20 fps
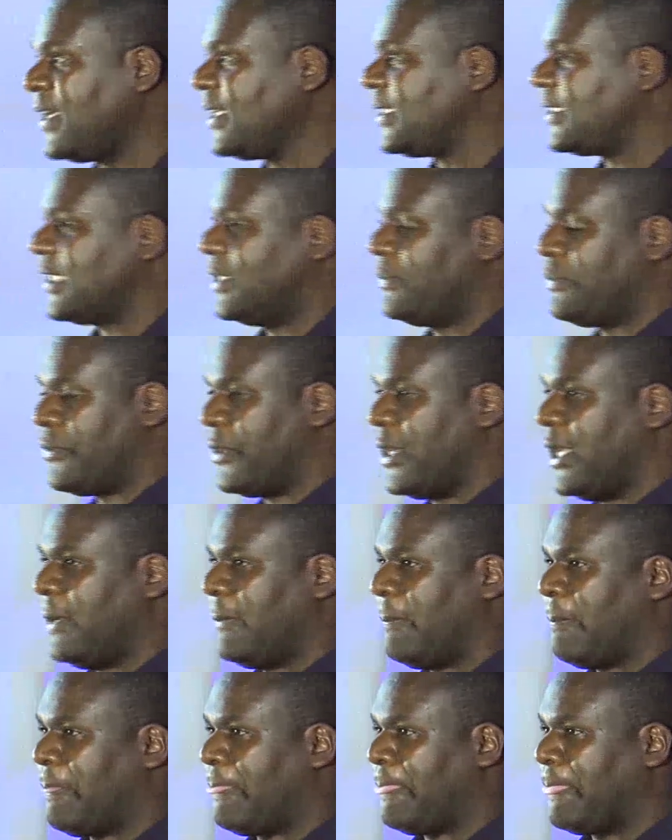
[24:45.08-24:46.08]
first and
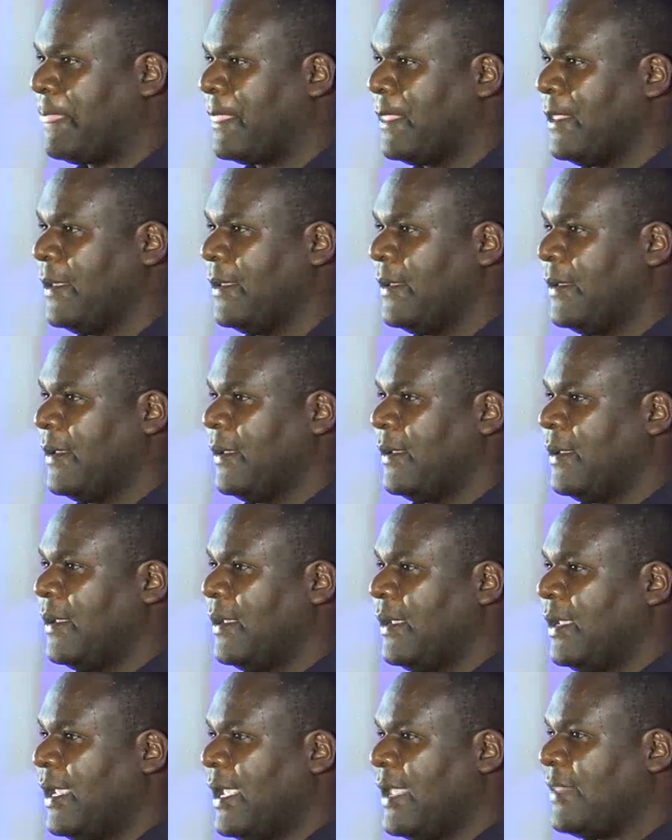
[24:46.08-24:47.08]
pray.
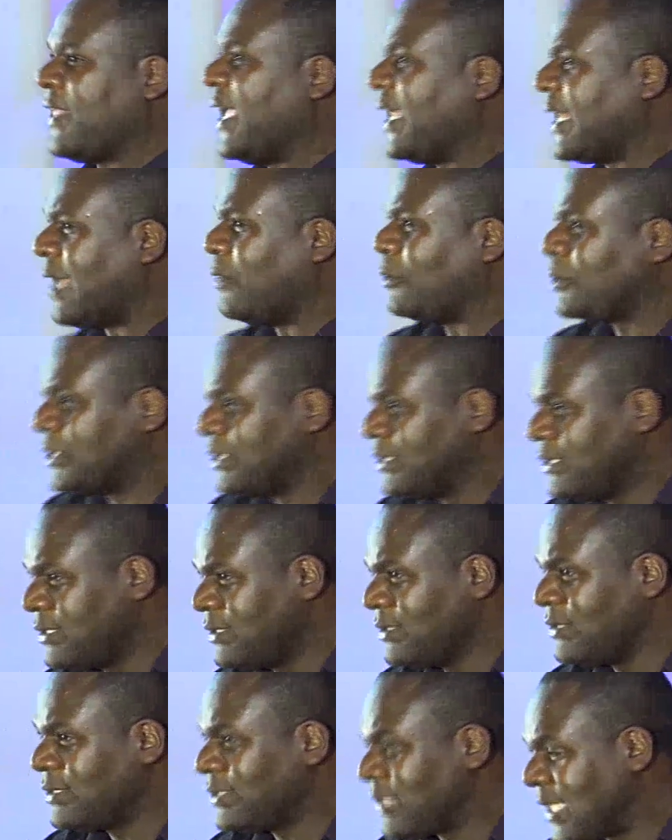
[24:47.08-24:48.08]
Then I'll
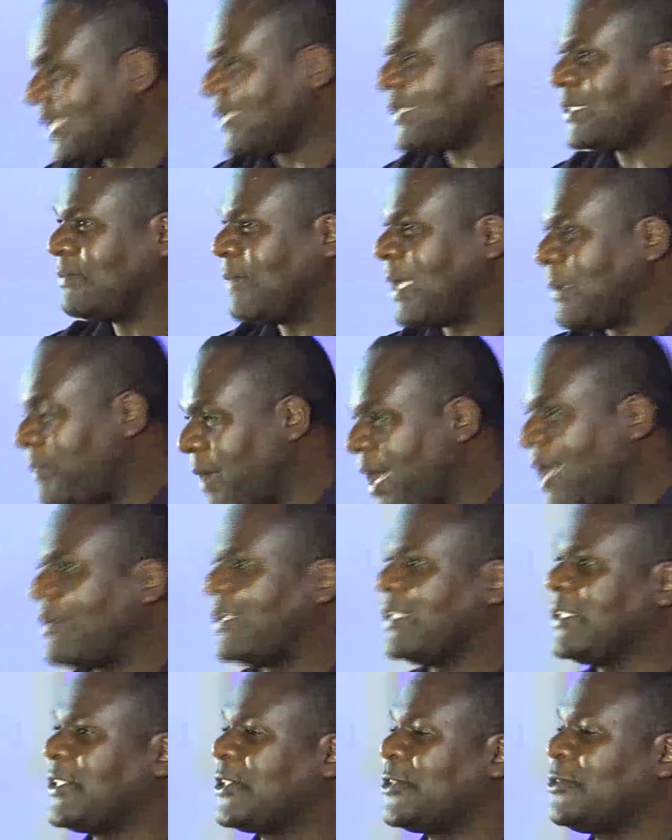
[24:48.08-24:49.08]
trust my
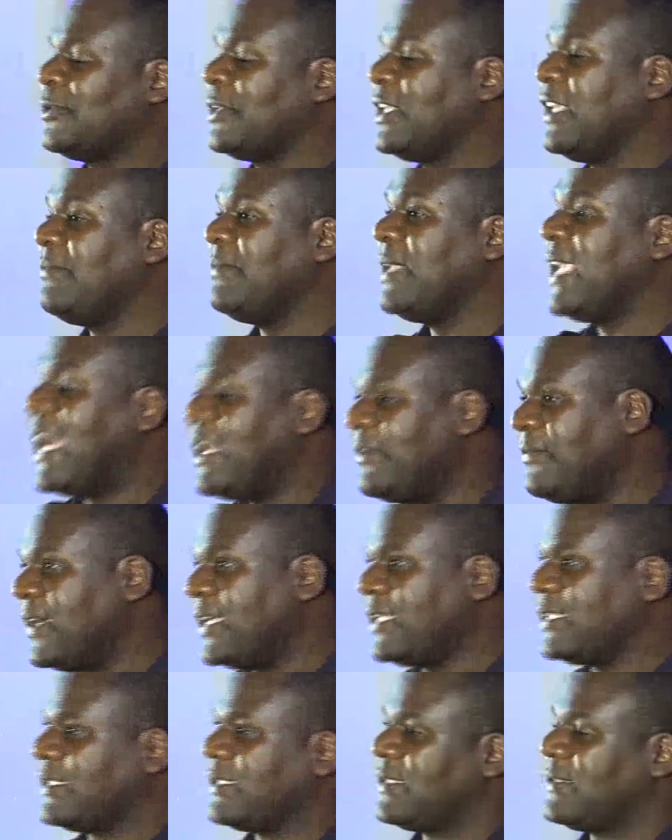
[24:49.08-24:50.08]
parents to give me
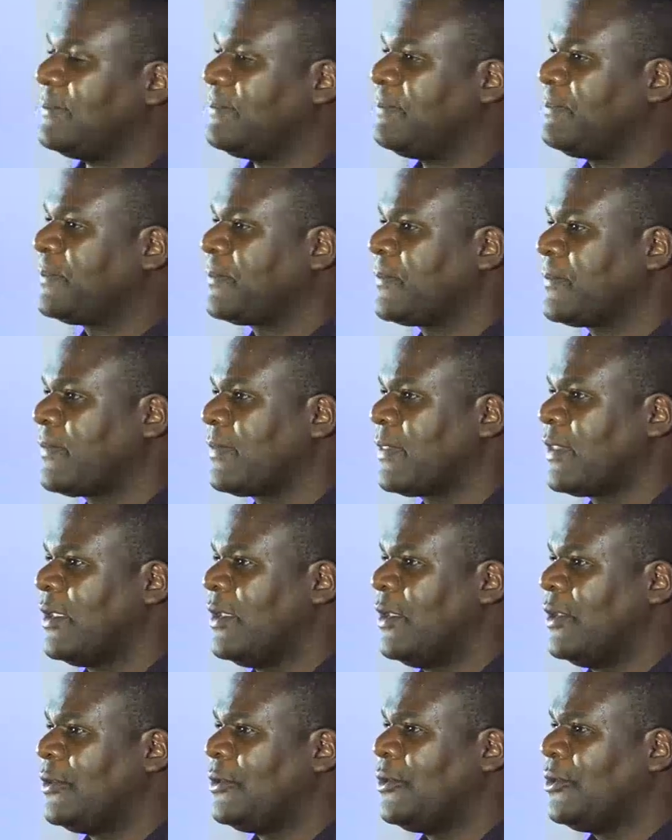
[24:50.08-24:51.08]
advice.
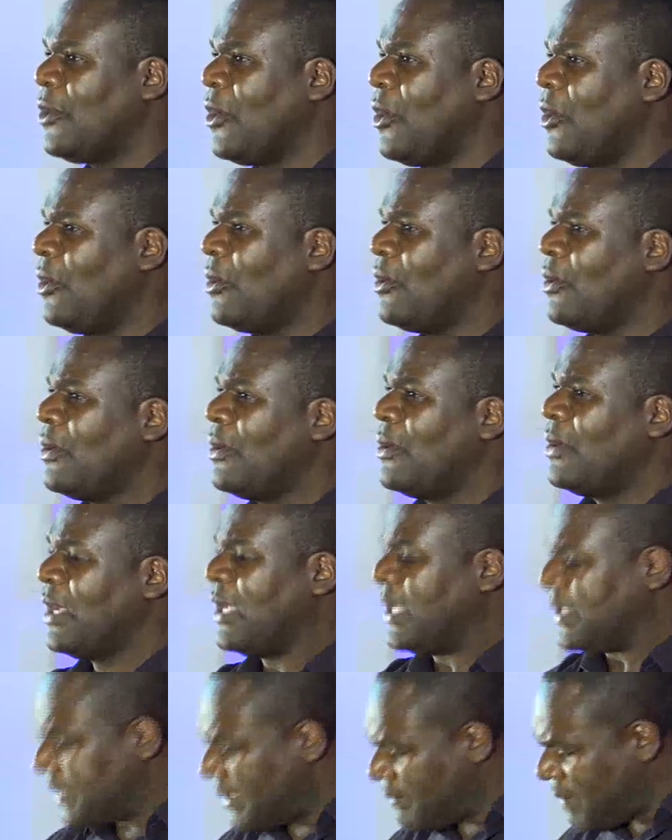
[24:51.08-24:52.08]
You know,
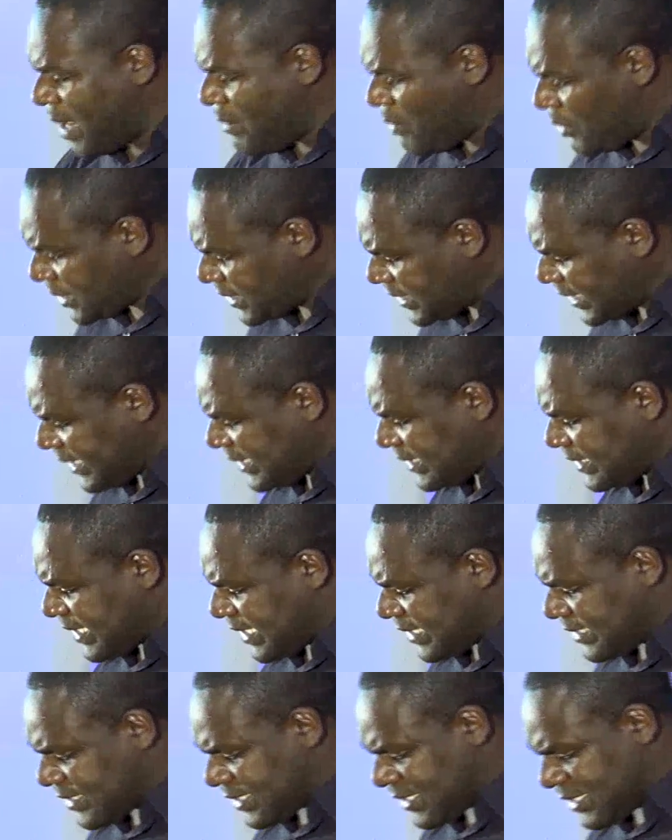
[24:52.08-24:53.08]
the Bible says
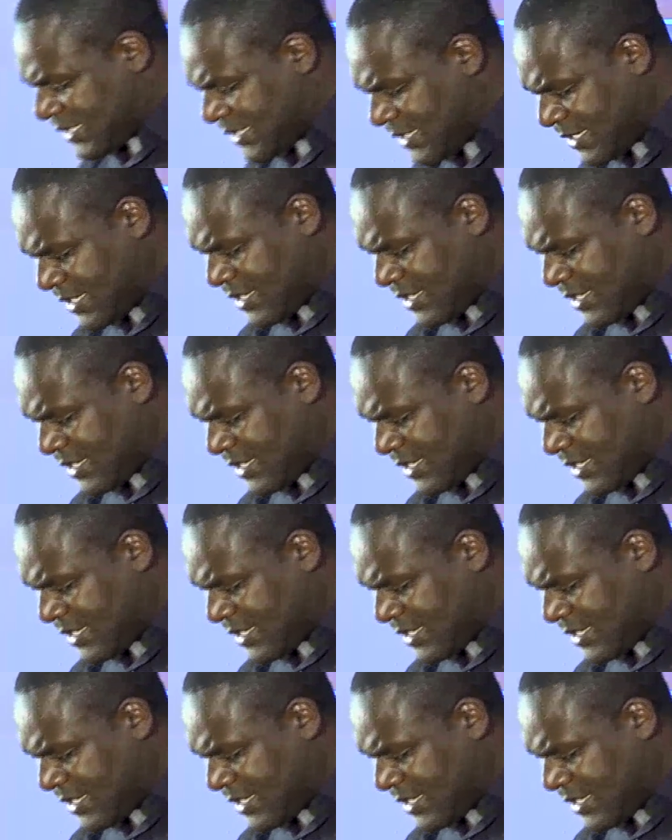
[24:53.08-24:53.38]
that